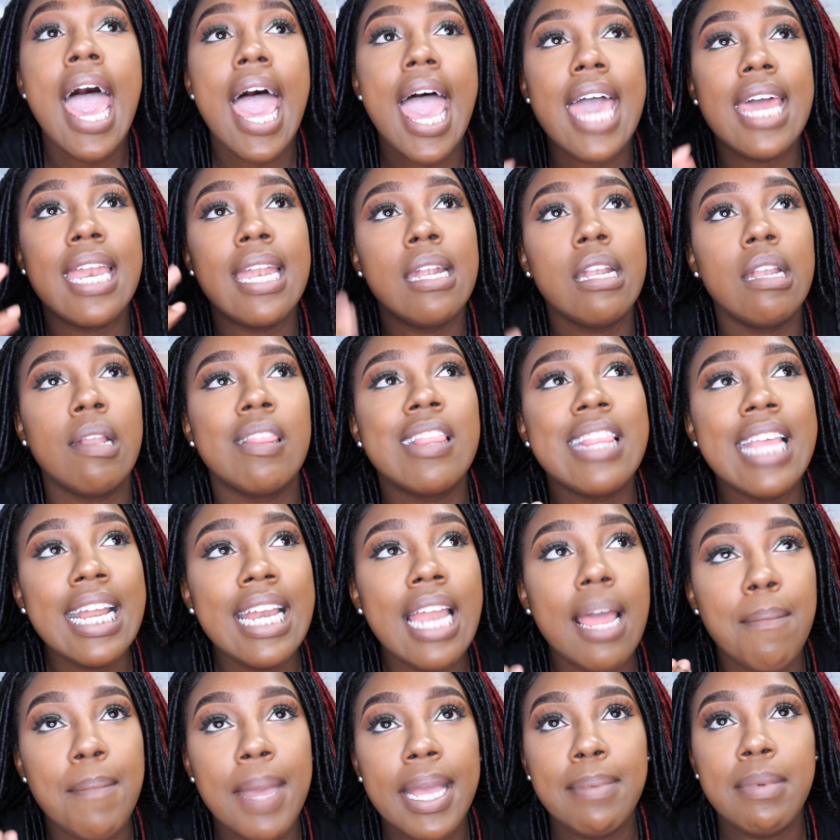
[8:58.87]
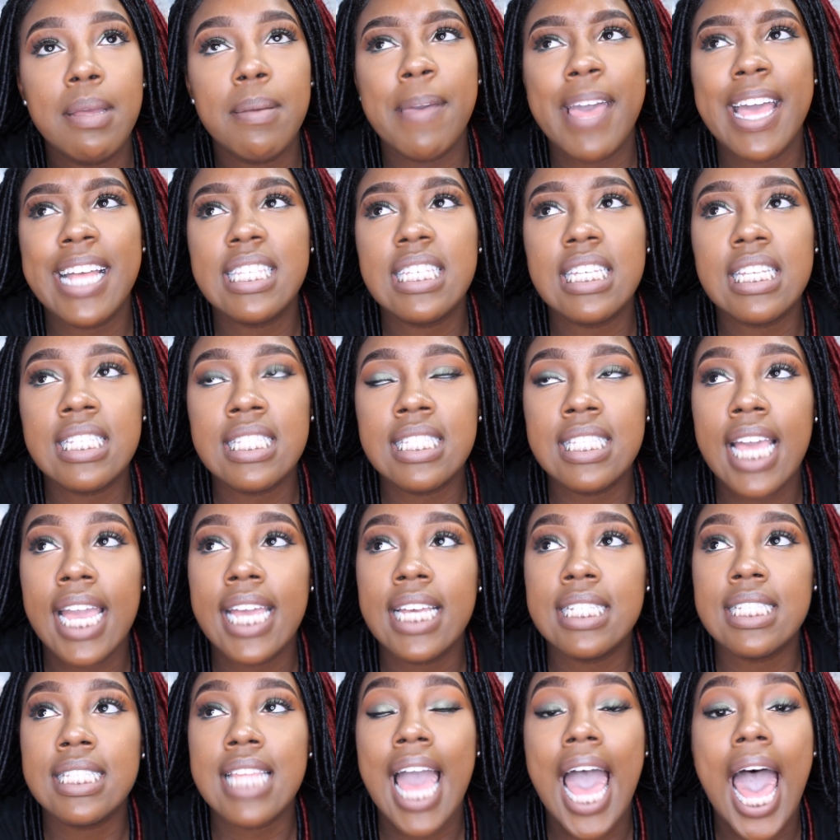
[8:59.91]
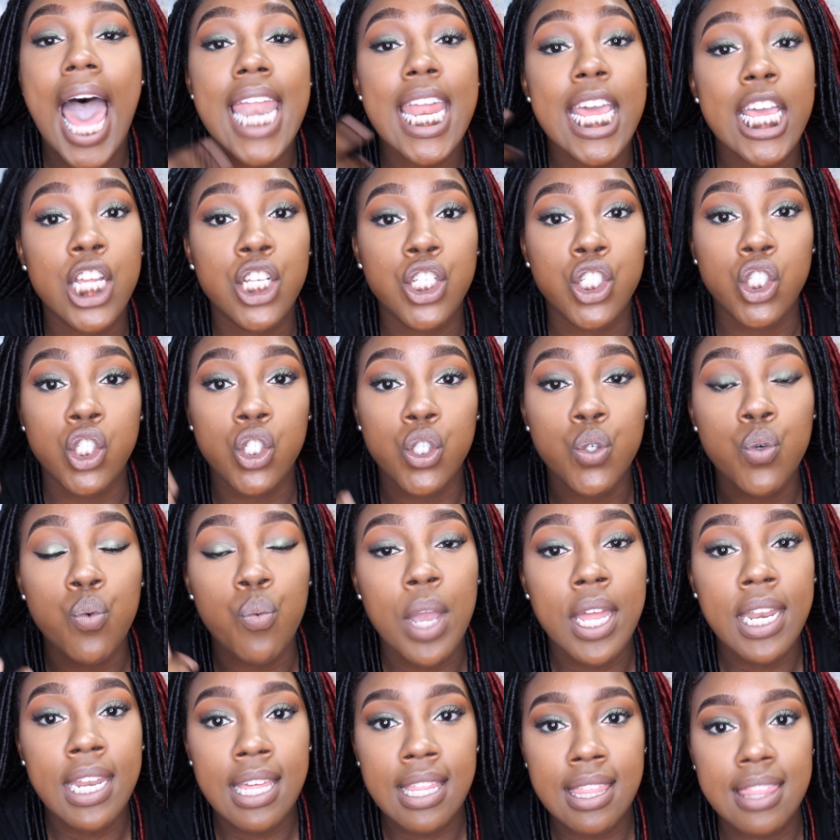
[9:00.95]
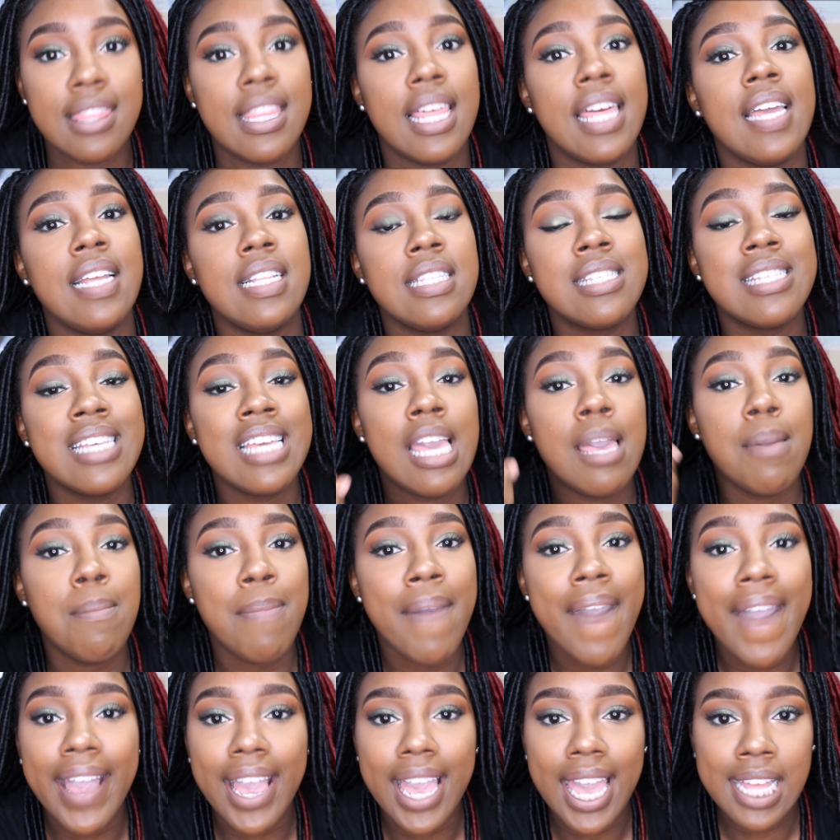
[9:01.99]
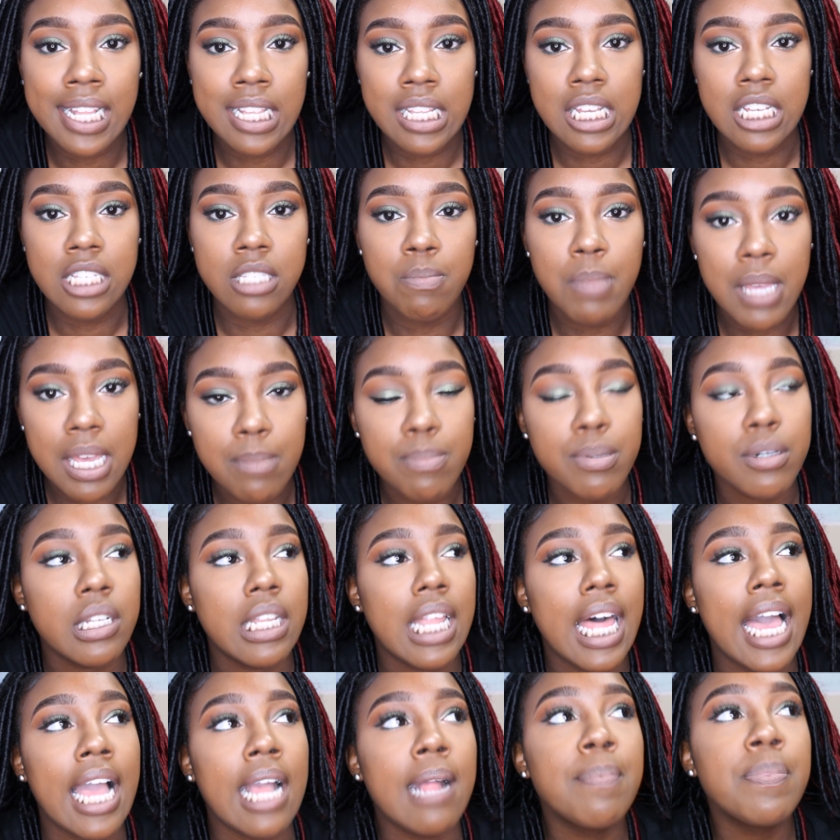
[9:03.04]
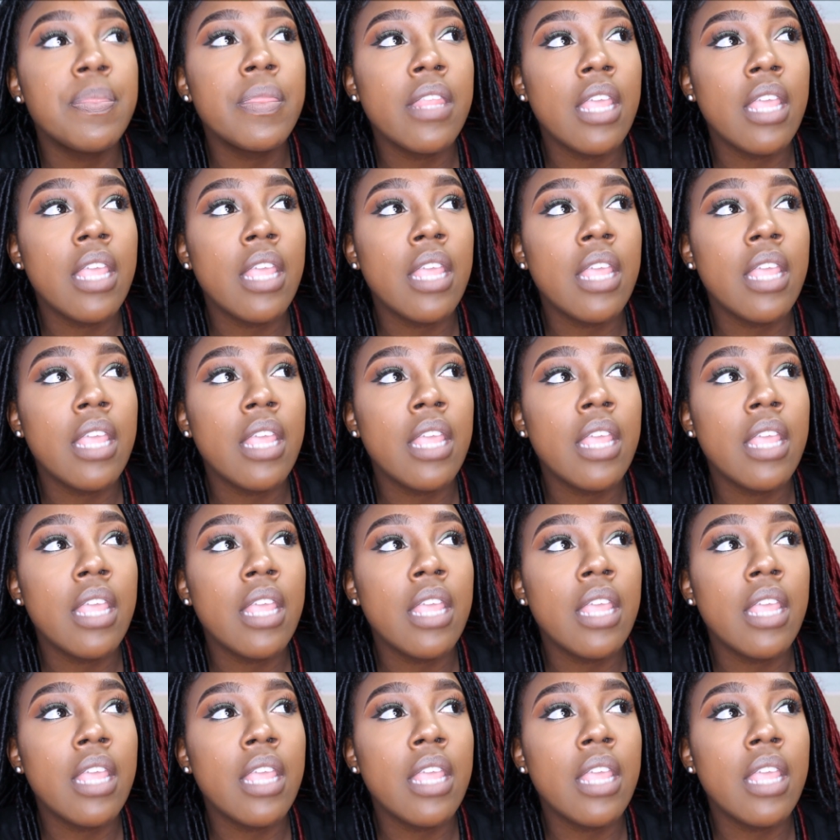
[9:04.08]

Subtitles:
And the thing that made me mad to this day is that I didn't do anything to get back at these people. Like,